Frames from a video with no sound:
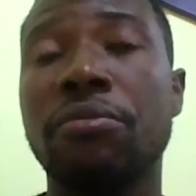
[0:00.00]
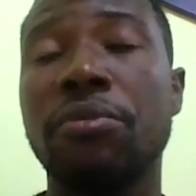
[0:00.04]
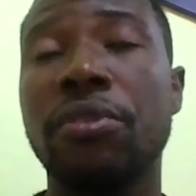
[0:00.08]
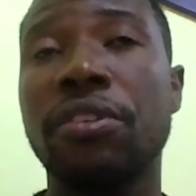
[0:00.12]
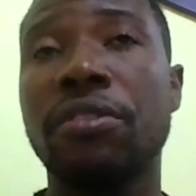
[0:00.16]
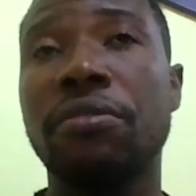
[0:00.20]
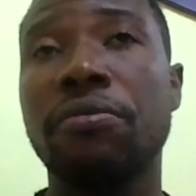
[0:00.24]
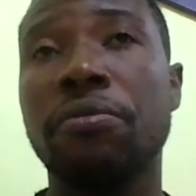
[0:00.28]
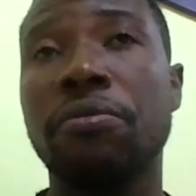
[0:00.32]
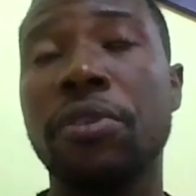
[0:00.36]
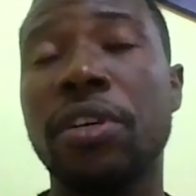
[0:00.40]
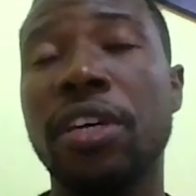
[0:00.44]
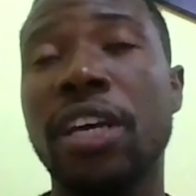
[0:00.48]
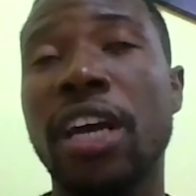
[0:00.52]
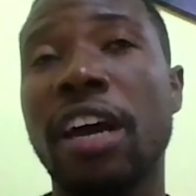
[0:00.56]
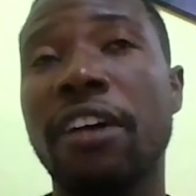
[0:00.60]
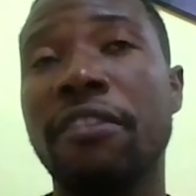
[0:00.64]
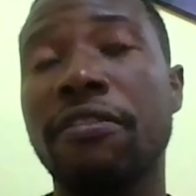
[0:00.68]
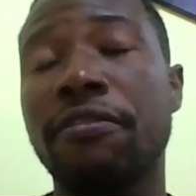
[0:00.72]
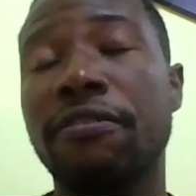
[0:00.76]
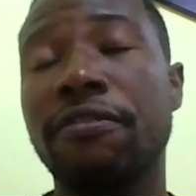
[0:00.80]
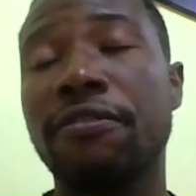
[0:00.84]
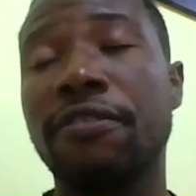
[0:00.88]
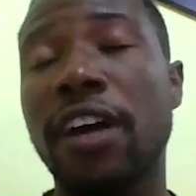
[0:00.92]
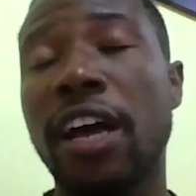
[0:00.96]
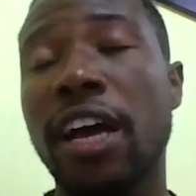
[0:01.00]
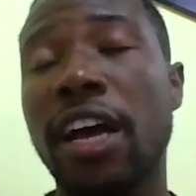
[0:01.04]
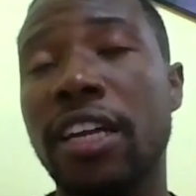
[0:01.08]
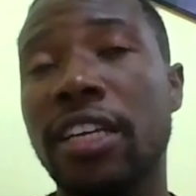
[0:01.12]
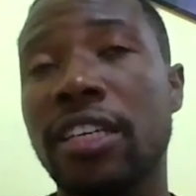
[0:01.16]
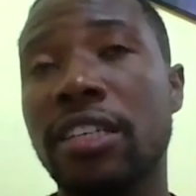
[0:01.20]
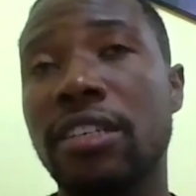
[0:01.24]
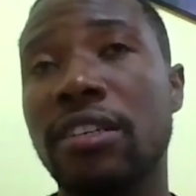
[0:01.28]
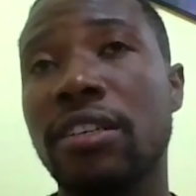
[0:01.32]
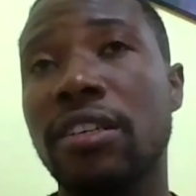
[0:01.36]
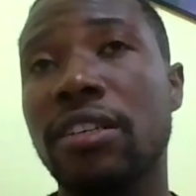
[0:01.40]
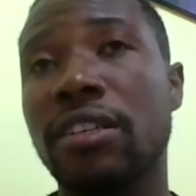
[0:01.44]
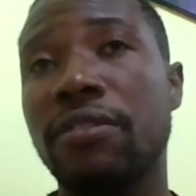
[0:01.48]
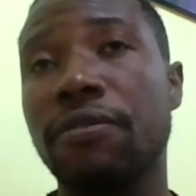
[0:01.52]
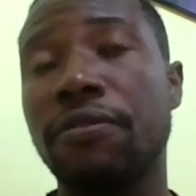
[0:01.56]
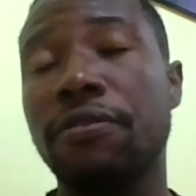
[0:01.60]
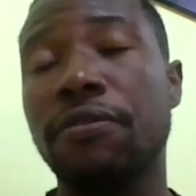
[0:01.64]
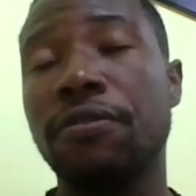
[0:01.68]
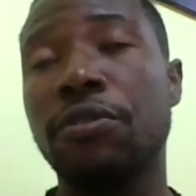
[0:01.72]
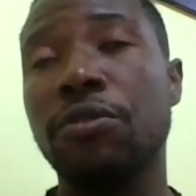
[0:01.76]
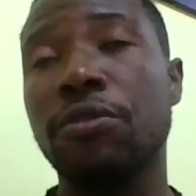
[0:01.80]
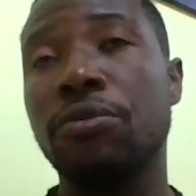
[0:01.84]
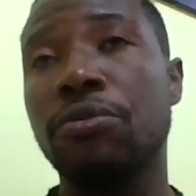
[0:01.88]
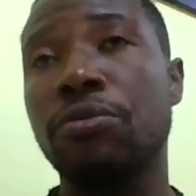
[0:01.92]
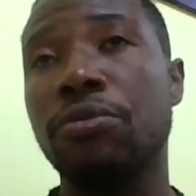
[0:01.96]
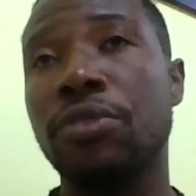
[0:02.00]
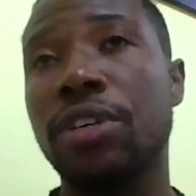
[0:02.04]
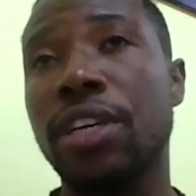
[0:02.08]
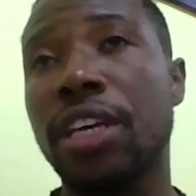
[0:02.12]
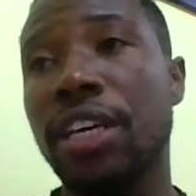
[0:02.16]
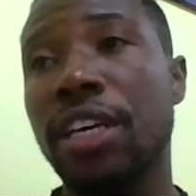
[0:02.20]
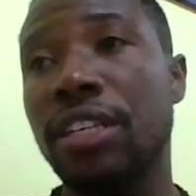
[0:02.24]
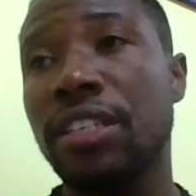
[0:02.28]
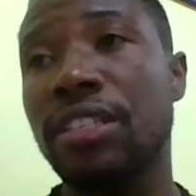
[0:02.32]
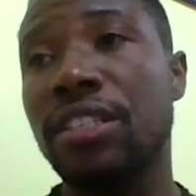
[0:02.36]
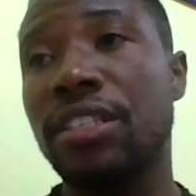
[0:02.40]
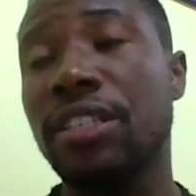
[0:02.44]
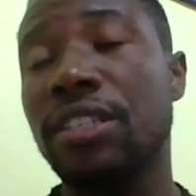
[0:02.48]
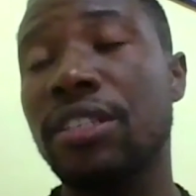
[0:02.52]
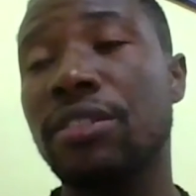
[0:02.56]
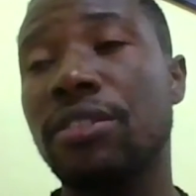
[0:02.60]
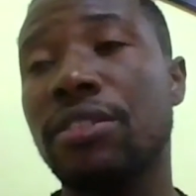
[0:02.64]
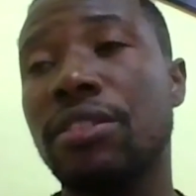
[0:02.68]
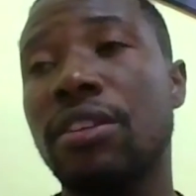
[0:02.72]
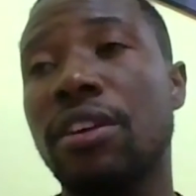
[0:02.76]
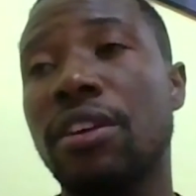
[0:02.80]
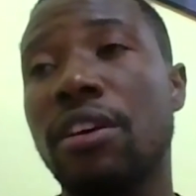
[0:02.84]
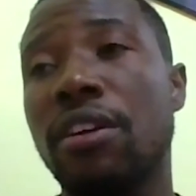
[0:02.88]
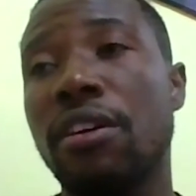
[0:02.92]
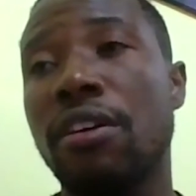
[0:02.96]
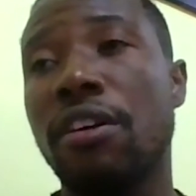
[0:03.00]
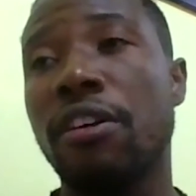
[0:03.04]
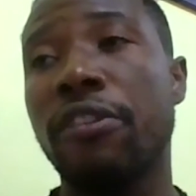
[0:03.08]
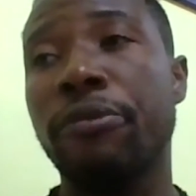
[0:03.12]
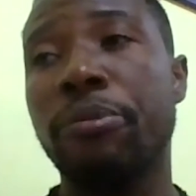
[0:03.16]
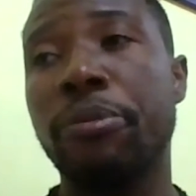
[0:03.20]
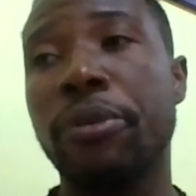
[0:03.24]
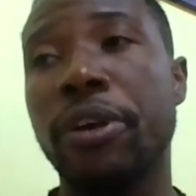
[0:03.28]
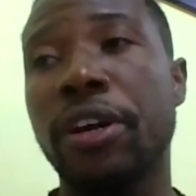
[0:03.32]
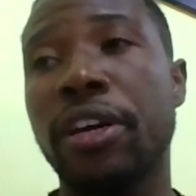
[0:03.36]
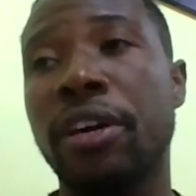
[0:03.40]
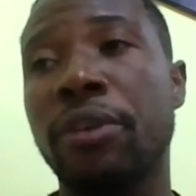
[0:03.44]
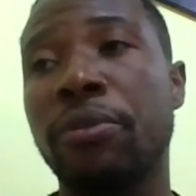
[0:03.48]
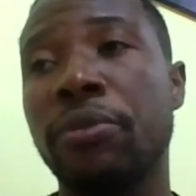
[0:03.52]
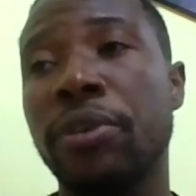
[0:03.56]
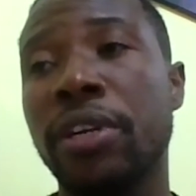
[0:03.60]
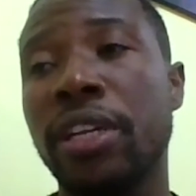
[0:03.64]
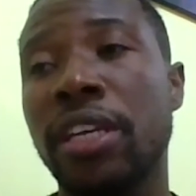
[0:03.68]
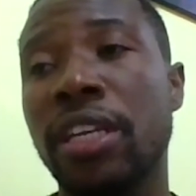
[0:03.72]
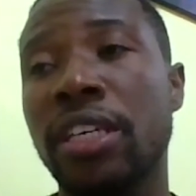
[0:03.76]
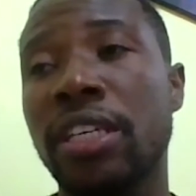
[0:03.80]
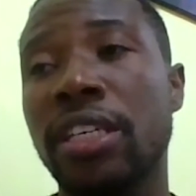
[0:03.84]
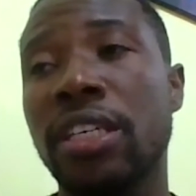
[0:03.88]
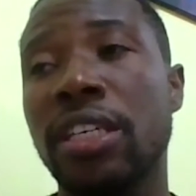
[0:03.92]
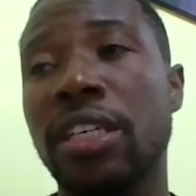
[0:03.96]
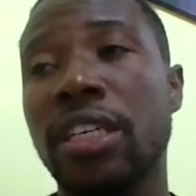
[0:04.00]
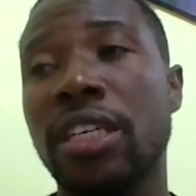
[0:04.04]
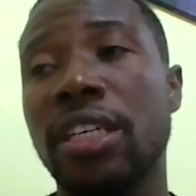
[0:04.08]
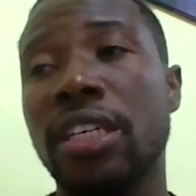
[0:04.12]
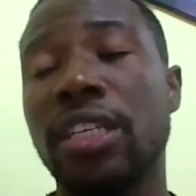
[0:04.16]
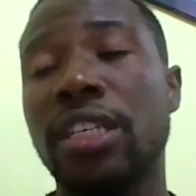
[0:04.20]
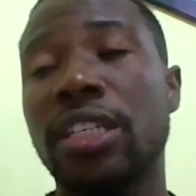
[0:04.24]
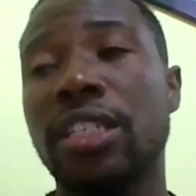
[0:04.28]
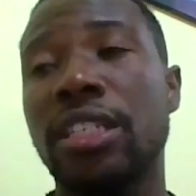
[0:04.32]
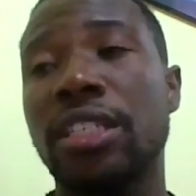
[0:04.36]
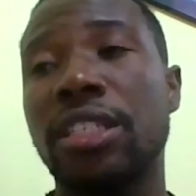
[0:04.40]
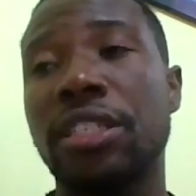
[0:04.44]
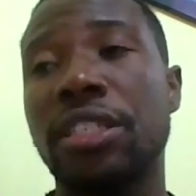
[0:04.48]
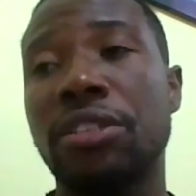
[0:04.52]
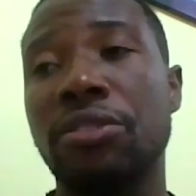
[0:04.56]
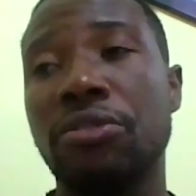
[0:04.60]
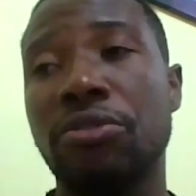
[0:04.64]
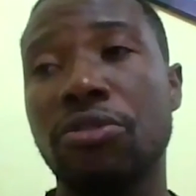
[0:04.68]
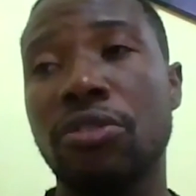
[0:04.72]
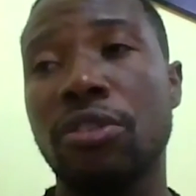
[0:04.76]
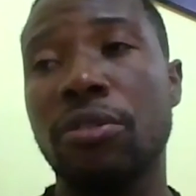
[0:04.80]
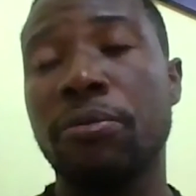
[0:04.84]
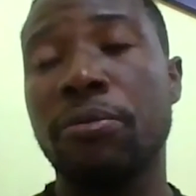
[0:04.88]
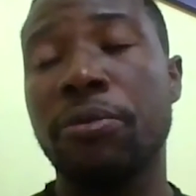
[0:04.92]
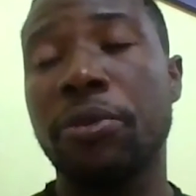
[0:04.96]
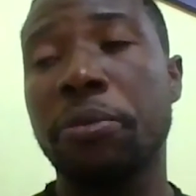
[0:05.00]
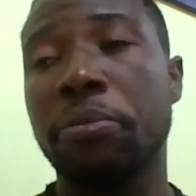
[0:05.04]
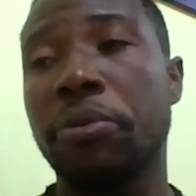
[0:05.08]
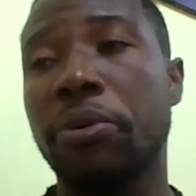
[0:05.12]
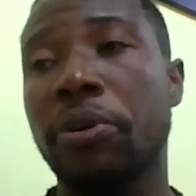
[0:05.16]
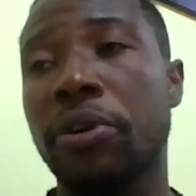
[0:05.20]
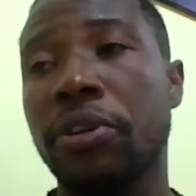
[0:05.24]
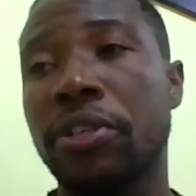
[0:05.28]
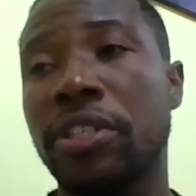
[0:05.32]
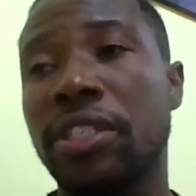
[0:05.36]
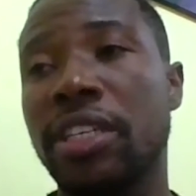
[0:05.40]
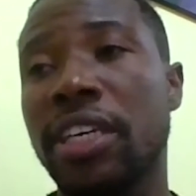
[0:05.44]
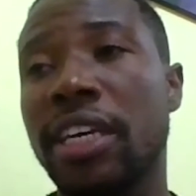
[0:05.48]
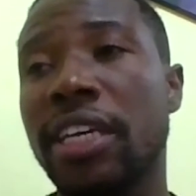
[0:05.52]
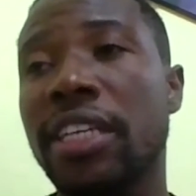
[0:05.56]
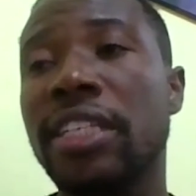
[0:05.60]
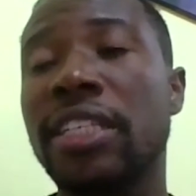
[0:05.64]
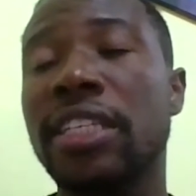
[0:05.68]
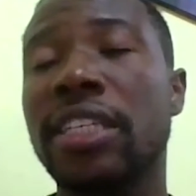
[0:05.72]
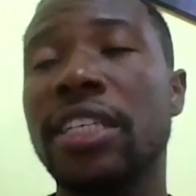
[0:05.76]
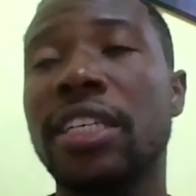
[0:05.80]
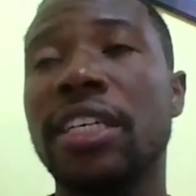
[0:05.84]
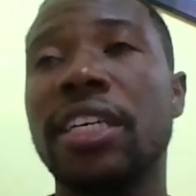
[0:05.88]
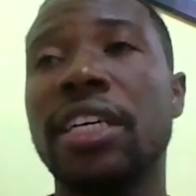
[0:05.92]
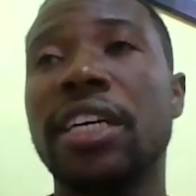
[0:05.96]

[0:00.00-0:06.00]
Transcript: We have had few cases of Prader-Willi syndrome reported,